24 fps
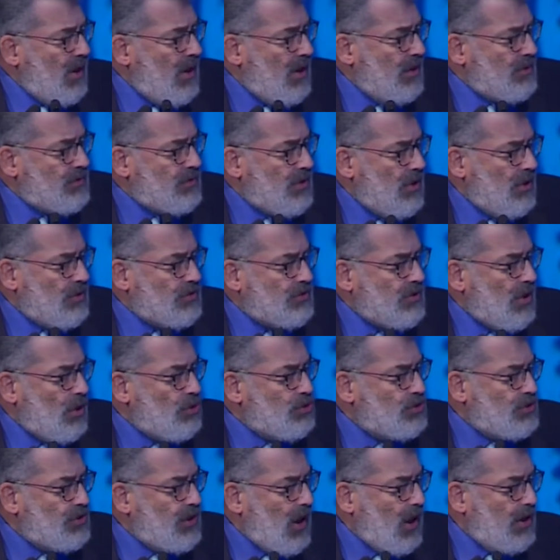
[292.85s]
It's
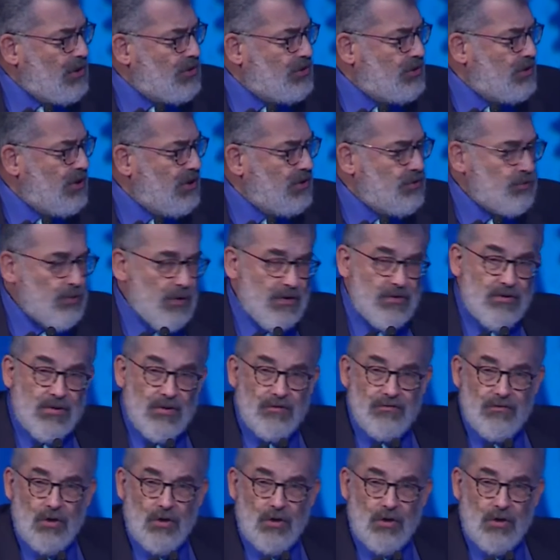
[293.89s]
associated with the